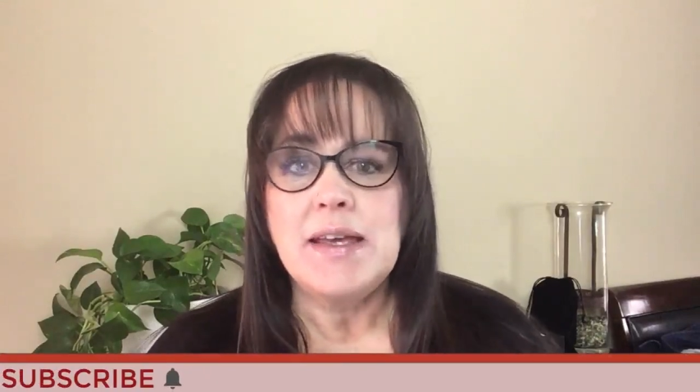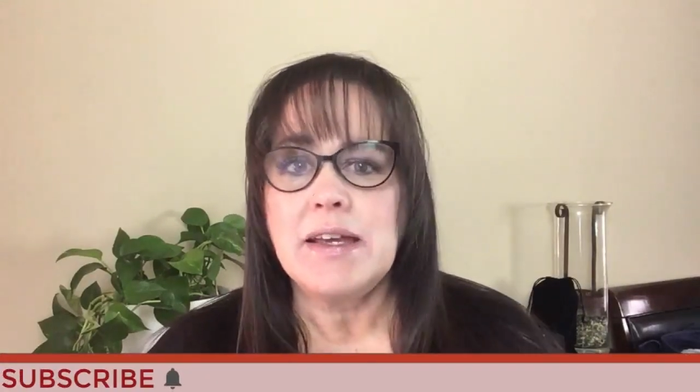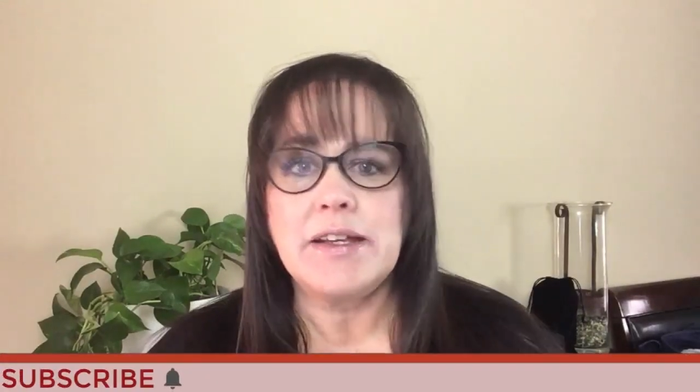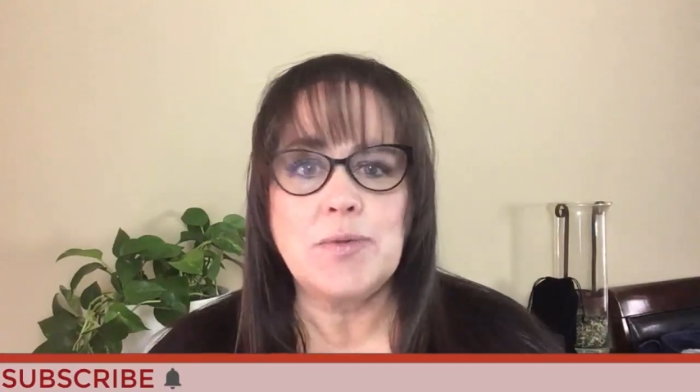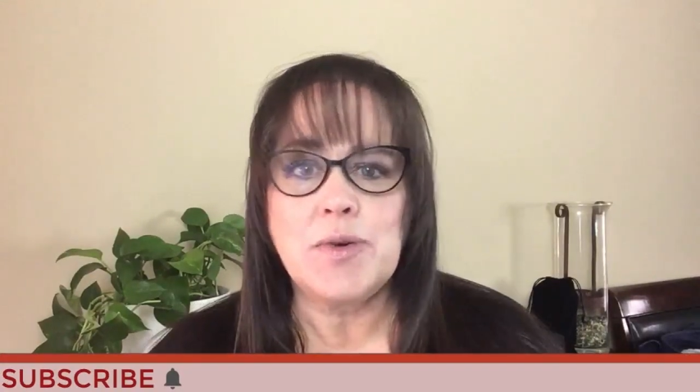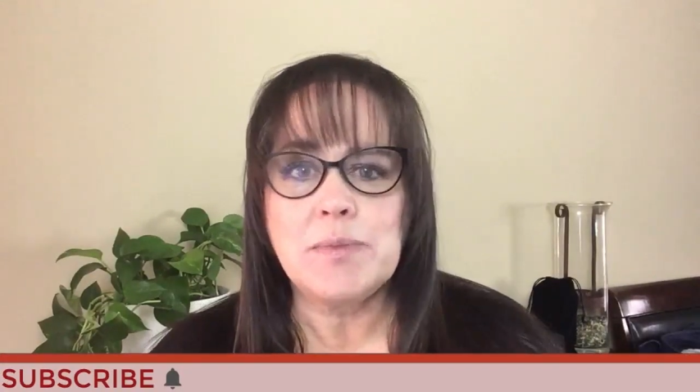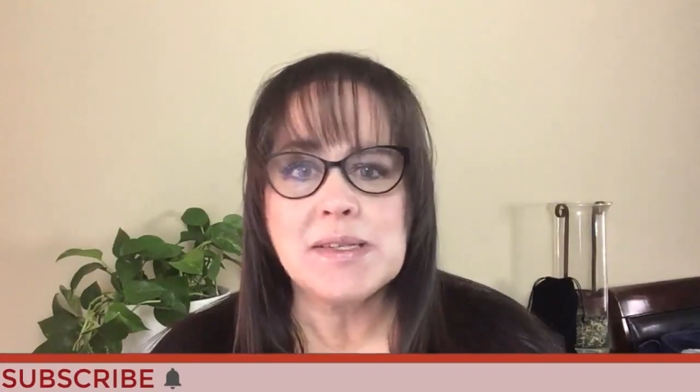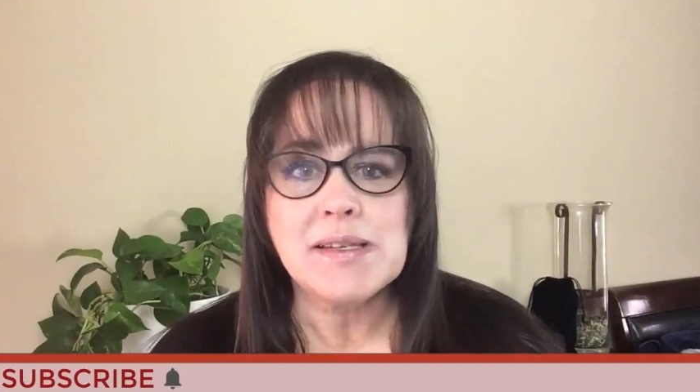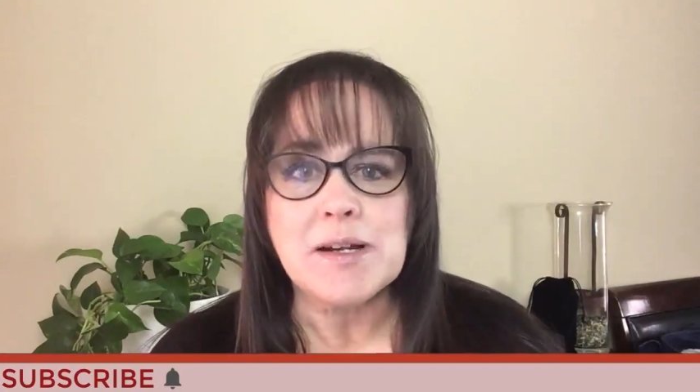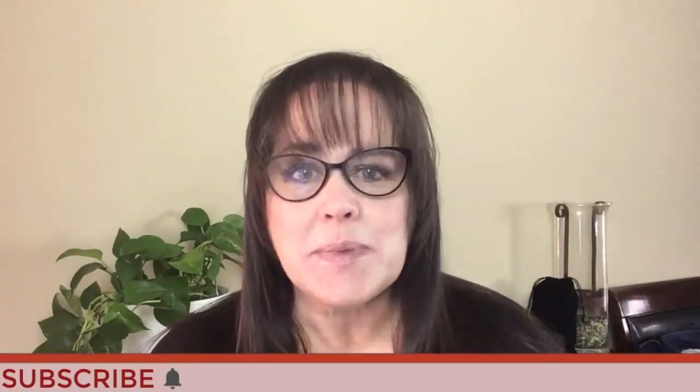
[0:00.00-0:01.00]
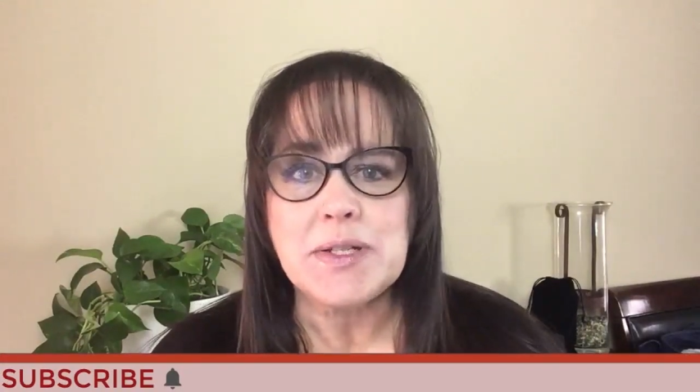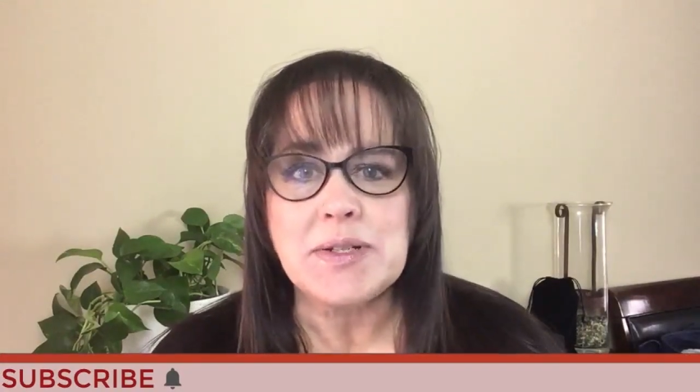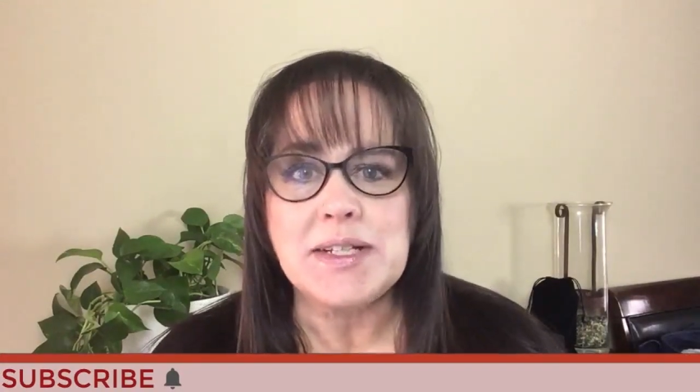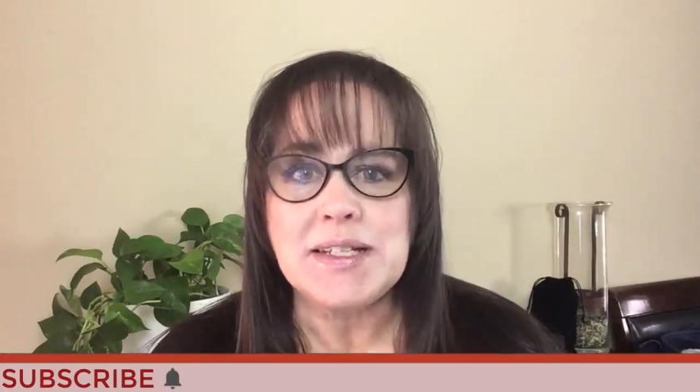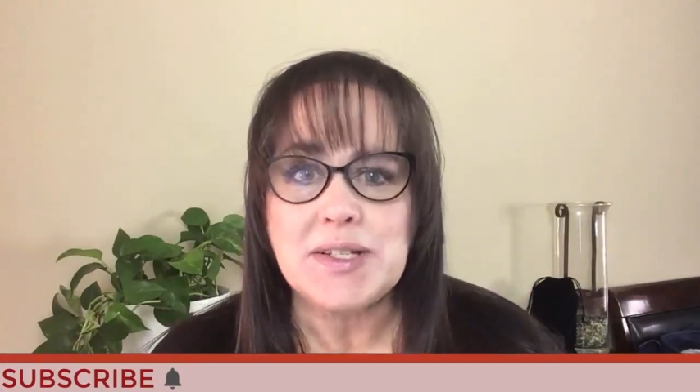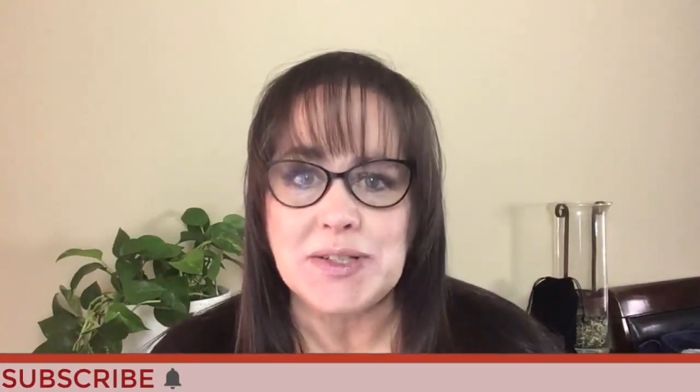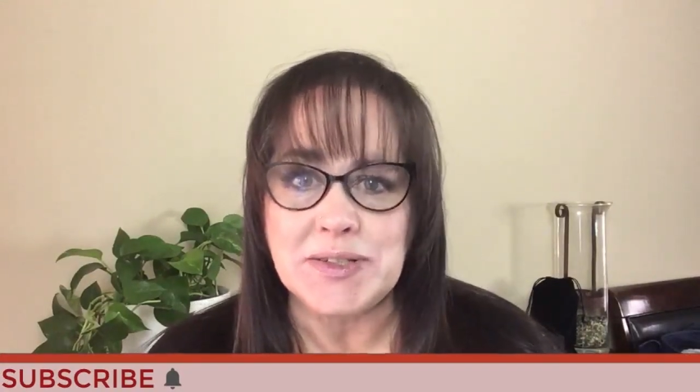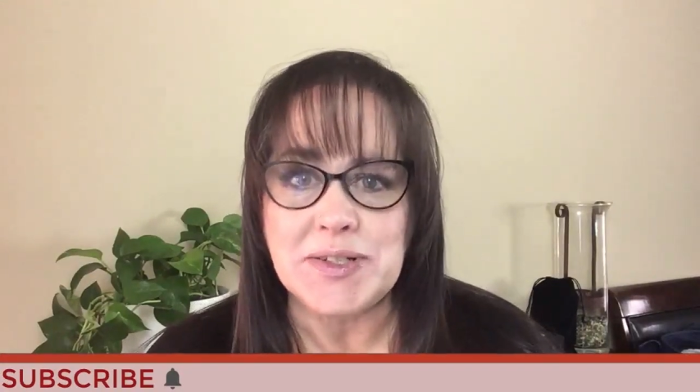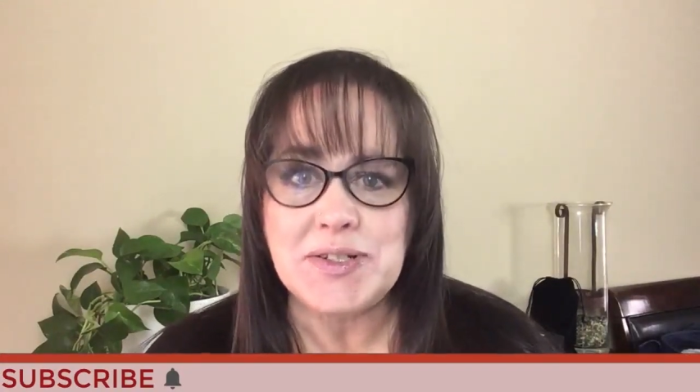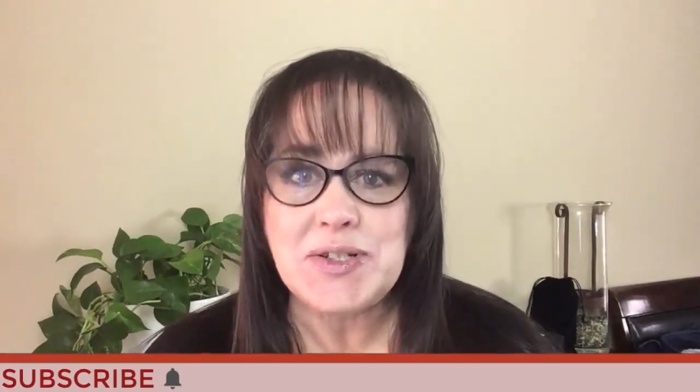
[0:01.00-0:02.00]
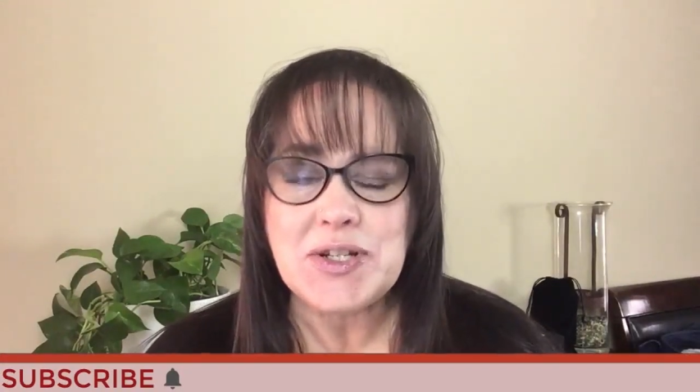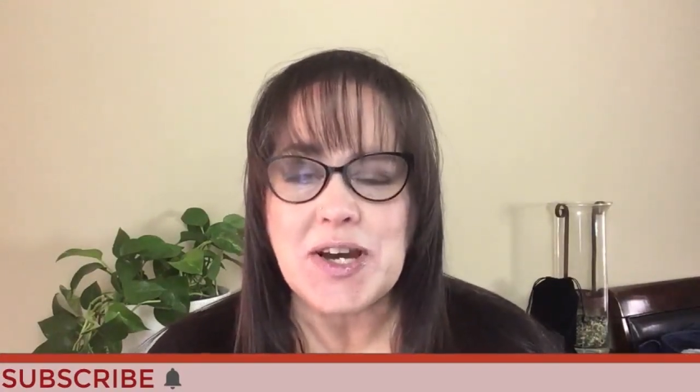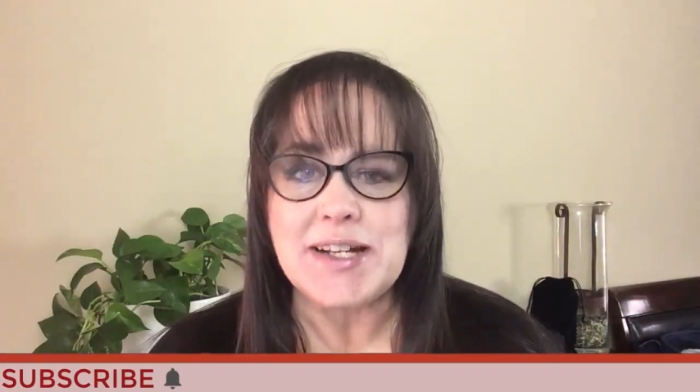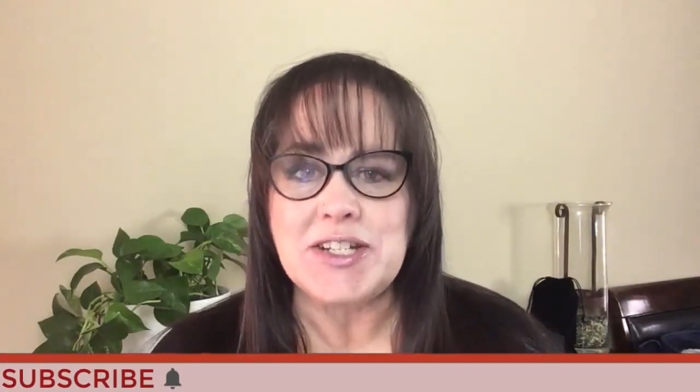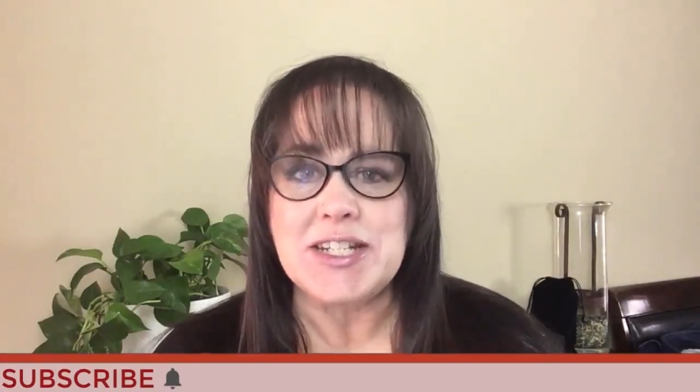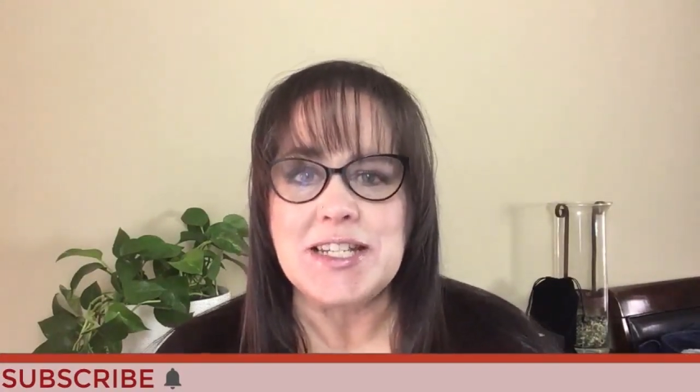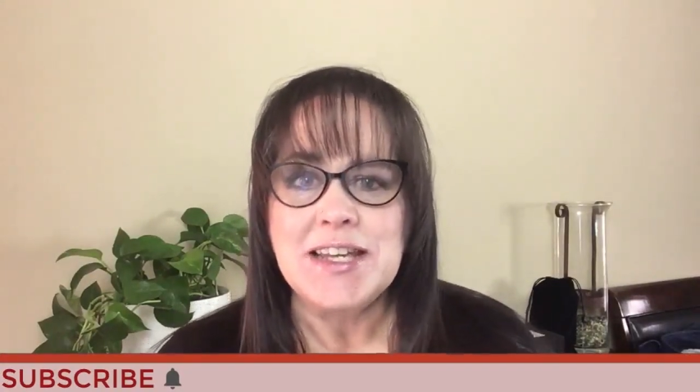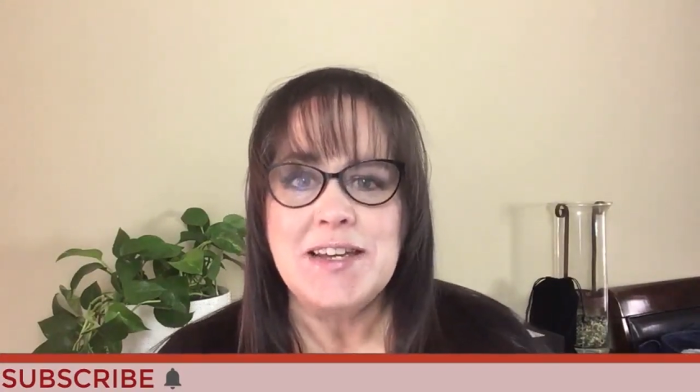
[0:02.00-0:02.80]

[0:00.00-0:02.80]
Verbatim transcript: and you won't miss an opportunity to learn a new strategy